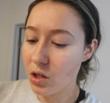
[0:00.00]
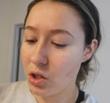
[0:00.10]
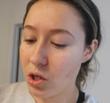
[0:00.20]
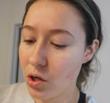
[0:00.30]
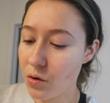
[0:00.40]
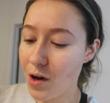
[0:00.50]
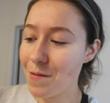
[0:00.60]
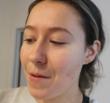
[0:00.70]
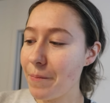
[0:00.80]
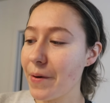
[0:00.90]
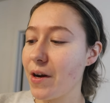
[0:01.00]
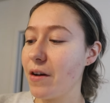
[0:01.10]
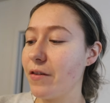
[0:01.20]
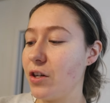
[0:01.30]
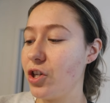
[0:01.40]
to a member
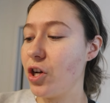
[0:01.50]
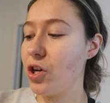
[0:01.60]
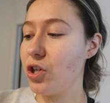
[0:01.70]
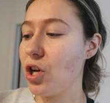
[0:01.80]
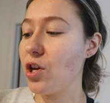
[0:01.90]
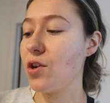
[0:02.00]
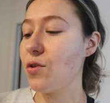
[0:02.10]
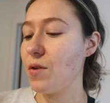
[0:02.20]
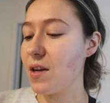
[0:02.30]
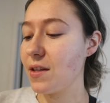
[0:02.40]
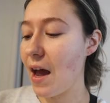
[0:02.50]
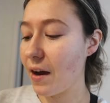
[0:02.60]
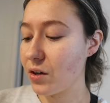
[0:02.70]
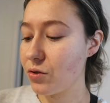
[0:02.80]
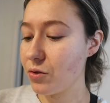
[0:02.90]
of our church who is
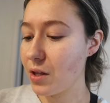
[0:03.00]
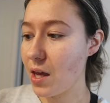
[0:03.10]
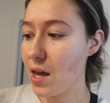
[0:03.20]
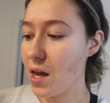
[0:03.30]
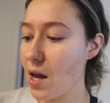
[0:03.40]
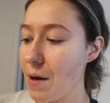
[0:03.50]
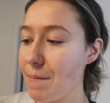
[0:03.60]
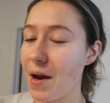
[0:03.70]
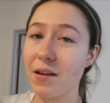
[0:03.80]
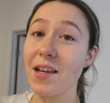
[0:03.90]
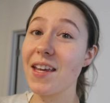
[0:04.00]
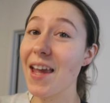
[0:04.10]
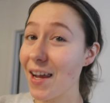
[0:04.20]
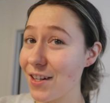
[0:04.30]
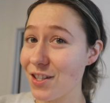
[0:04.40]
actually battling
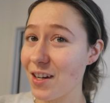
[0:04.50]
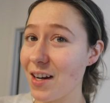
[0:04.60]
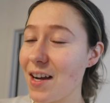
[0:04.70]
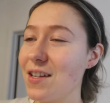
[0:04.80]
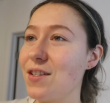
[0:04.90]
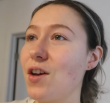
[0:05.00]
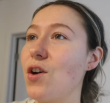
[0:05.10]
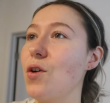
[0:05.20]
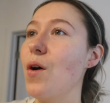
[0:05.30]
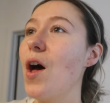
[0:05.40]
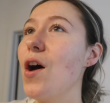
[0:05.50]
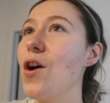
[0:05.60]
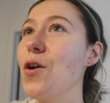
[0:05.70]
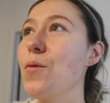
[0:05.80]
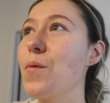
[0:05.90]
cancer. And so
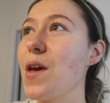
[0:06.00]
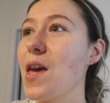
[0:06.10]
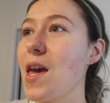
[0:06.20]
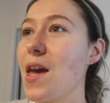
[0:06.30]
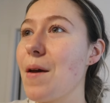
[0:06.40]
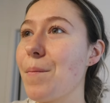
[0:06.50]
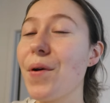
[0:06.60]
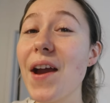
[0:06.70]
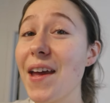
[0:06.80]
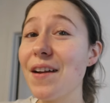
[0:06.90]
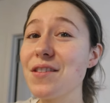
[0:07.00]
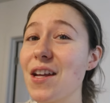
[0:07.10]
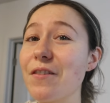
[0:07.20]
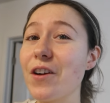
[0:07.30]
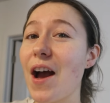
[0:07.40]
we prayed
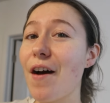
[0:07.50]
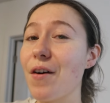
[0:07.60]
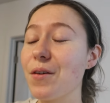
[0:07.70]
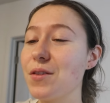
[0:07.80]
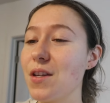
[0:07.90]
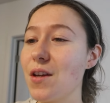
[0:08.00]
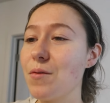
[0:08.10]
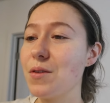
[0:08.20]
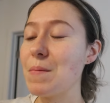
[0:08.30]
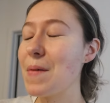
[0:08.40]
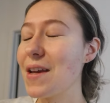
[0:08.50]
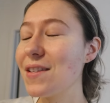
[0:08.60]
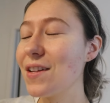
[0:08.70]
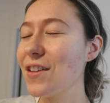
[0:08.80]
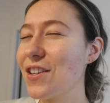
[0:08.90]
outside of our house. It was
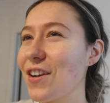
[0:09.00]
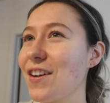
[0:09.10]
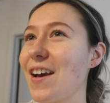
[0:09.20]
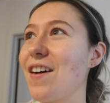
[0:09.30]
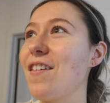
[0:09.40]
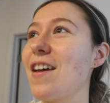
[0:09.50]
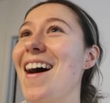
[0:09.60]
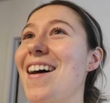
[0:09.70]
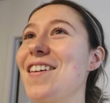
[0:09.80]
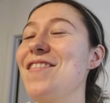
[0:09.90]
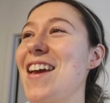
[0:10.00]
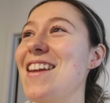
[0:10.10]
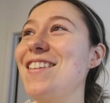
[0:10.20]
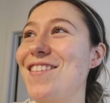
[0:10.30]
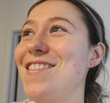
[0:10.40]
amazing, the turnout. Man,
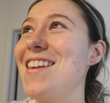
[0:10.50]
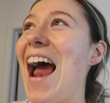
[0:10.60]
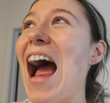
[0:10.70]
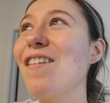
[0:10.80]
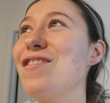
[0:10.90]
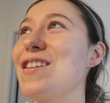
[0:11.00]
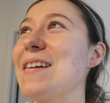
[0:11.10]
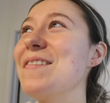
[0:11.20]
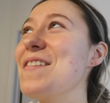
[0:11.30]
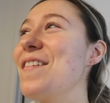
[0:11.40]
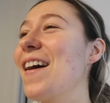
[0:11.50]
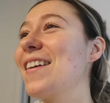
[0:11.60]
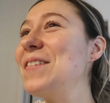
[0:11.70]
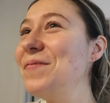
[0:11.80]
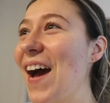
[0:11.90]
so then after we
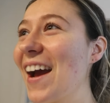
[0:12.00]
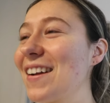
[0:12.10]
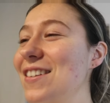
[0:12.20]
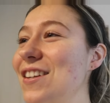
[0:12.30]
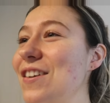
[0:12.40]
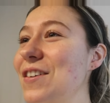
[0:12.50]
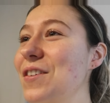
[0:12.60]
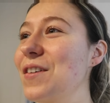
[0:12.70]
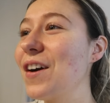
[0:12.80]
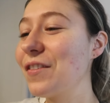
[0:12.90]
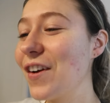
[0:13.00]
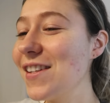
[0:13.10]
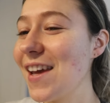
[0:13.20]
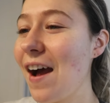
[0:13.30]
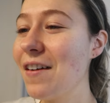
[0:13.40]
walked back to our
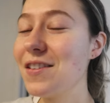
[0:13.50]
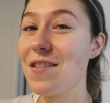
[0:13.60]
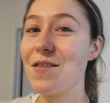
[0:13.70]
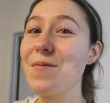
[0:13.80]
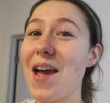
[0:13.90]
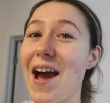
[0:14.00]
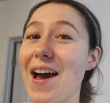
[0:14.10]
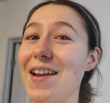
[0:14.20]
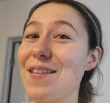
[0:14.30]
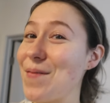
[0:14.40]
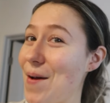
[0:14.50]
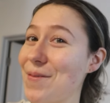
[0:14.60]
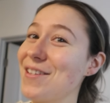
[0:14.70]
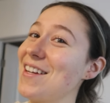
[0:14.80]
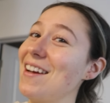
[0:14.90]
friend's house and then we had the Bible
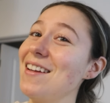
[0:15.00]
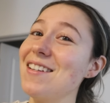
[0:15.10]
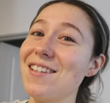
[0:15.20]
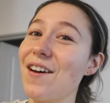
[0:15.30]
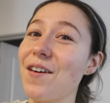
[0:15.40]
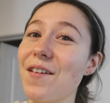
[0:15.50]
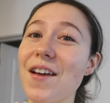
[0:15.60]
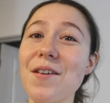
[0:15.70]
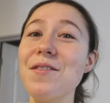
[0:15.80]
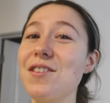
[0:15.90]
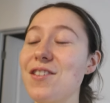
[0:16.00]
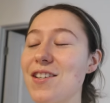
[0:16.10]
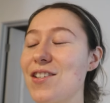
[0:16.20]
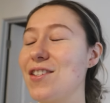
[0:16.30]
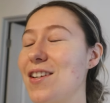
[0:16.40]
study. So it was
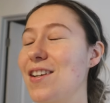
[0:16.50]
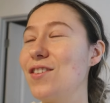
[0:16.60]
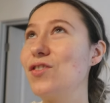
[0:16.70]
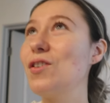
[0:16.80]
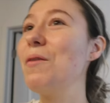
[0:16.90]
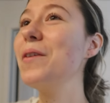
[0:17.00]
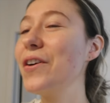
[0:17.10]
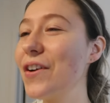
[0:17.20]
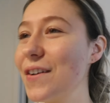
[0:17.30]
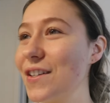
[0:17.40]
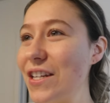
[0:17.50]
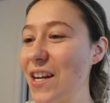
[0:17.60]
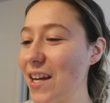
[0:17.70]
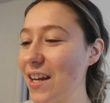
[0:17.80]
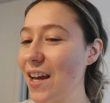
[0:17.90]
just so
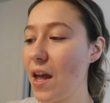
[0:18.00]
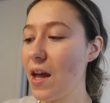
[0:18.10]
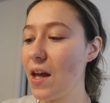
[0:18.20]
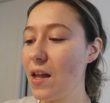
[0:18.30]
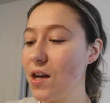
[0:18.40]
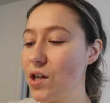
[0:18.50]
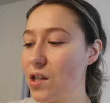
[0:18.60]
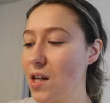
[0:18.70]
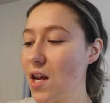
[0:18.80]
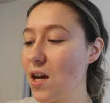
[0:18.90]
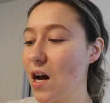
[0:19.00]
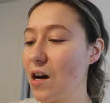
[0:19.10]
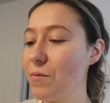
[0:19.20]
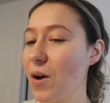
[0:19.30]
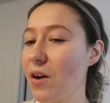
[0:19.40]
encouraging and just seeing
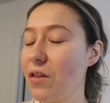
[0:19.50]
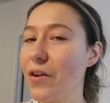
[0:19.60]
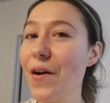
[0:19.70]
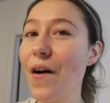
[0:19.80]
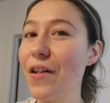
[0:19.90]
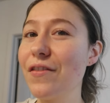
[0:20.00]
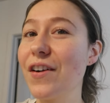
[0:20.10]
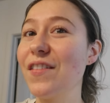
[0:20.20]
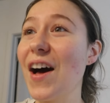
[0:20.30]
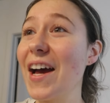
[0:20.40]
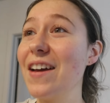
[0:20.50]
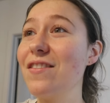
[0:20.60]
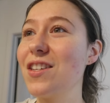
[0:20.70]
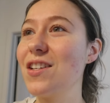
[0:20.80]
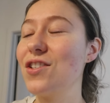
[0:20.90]
God work through all of our
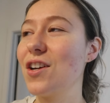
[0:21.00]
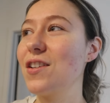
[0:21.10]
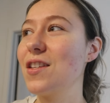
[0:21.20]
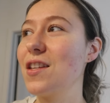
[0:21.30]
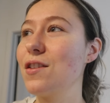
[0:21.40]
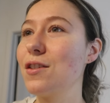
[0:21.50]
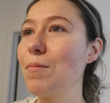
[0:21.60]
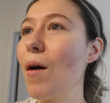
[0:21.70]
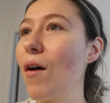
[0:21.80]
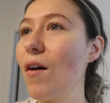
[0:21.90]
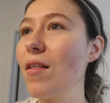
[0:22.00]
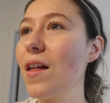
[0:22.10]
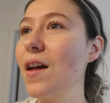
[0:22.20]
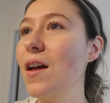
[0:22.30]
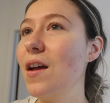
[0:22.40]
lives and just this small